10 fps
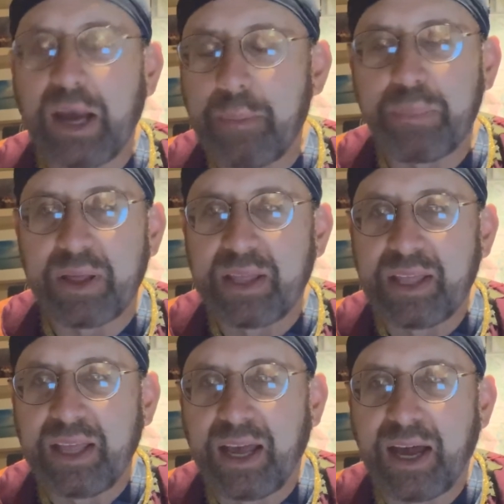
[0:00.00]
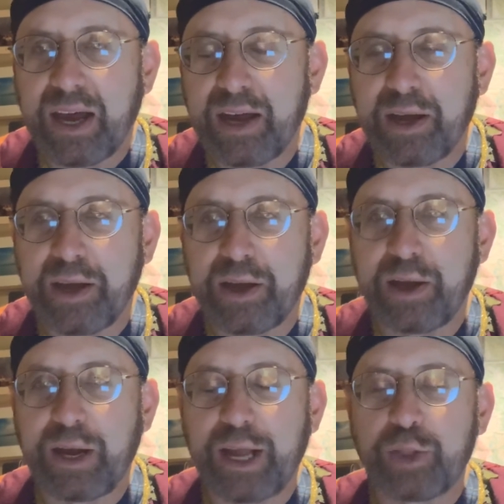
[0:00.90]
up
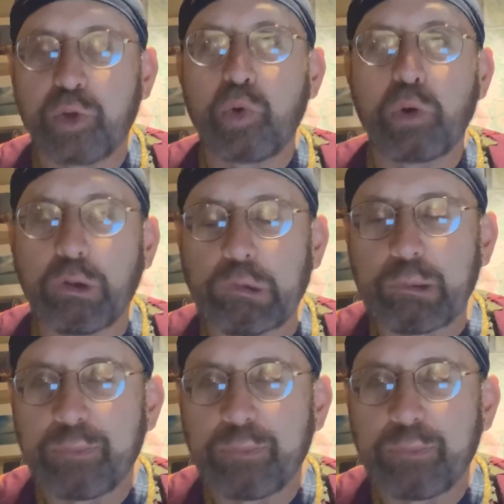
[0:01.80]
on Google